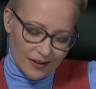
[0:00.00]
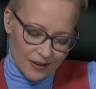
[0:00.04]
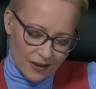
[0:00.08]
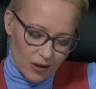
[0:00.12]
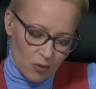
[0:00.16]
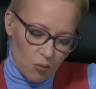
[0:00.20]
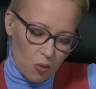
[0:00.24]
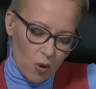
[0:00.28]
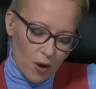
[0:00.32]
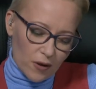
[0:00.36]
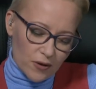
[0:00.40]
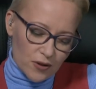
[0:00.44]

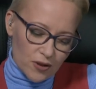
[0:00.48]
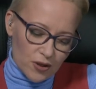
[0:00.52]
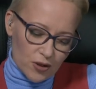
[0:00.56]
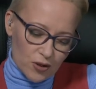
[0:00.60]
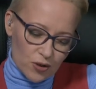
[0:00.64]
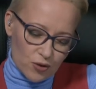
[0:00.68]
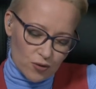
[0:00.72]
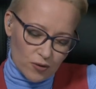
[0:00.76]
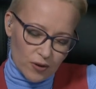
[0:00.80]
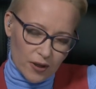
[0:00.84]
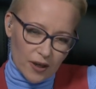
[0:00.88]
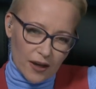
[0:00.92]
He
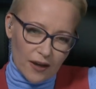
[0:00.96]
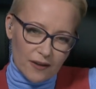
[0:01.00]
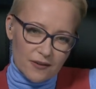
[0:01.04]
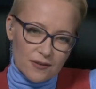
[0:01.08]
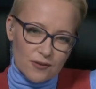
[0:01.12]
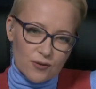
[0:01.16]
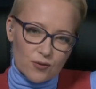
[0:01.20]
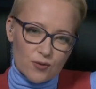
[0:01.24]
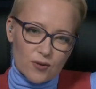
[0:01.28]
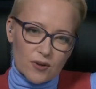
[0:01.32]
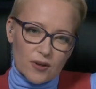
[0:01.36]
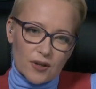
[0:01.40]
wanted to
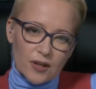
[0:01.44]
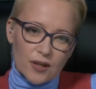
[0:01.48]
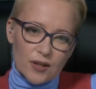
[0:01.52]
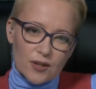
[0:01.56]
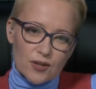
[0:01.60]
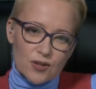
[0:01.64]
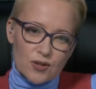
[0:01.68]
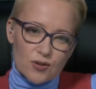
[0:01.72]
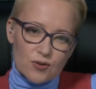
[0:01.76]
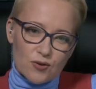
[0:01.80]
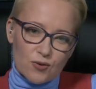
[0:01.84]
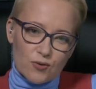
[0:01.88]
get to the
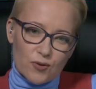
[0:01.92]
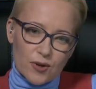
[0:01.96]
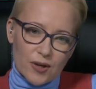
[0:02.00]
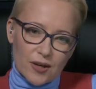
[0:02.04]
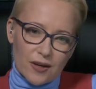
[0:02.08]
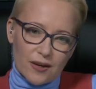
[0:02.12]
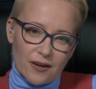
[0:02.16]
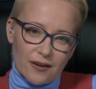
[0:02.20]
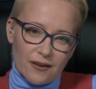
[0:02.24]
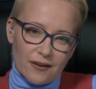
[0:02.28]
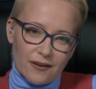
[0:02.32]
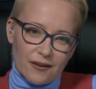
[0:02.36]

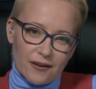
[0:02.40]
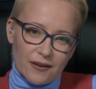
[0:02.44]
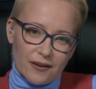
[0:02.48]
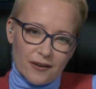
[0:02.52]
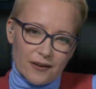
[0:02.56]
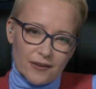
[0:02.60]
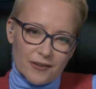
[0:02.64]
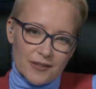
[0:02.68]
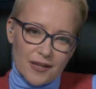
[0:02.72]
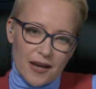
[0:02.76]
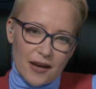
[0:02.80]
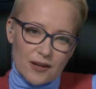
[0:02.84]
history
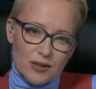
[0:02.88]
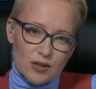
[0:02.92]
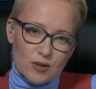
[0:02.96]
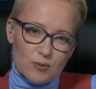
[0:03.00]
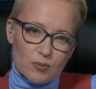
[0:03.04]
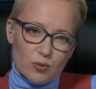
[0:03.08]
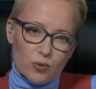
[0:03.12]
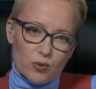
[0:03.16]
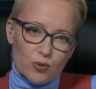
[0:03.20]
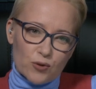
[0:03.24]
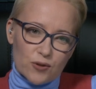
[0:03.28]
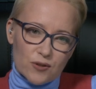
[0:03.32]
uh,
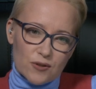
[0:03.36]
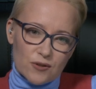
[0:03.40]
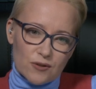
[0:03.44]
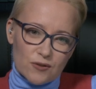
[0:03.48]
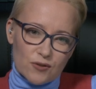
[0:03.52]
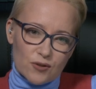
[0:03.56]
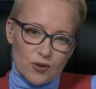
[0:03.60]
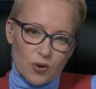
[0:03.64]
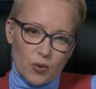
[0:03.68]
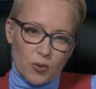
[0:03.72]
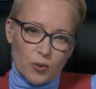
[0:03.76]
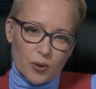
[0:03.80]
textbooks,
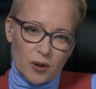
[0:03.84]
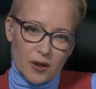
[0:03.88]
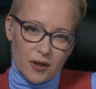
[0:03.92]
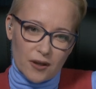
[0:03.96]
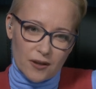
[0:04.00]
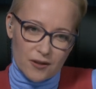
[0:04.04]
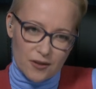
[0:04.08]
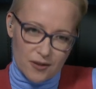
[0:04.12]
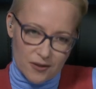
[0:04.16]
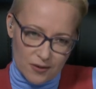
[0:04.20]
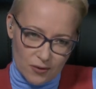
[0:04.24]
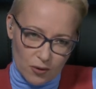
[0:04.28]
so
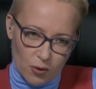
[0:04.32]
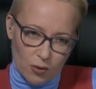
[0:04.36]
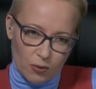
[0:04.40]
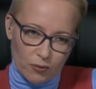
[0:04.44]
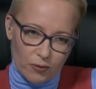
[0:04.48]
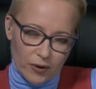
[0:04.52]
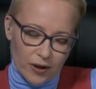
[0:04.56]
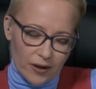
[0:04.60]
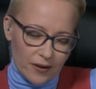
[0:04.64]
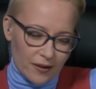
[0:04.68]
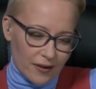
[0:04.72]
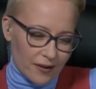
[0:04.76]
he's
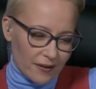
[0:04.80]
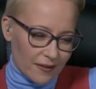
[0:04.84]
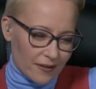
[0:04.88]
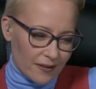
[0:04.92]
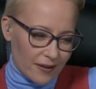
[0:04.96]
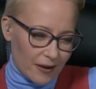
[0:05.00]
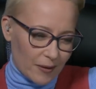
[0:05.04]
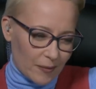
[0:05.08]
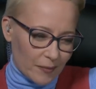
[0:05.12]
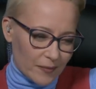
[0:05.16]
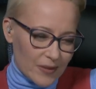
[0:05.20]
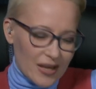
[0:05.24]
already in
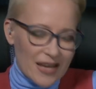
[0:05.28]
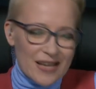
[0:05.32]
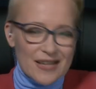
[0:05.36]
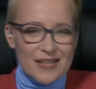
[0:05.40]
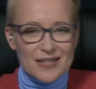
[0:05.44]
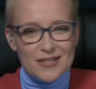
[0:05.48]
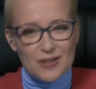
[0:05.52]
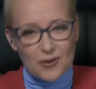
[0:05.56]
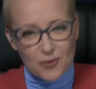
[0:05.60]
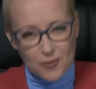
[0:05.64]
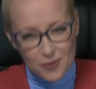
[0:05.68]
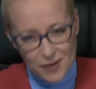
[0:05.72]
them.
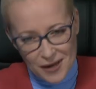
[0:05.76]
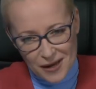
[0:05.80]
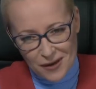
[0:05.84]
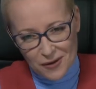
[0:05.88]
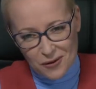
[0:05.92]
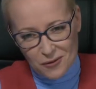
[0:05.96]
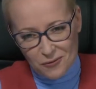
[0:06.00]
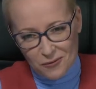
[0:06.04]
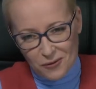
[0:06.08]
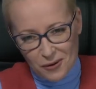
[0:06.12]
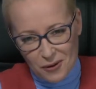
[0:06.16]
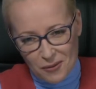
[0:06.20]
So
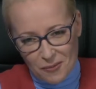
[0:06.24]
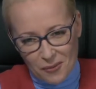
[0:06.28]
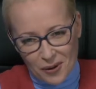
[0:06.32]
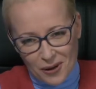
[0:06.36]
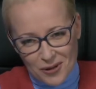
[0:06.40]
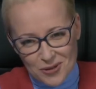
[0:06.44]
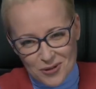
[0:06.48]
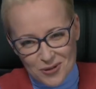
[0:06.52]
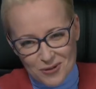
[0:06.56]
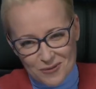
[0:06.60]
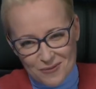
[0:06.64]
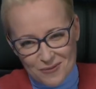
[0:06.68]
thank you very much.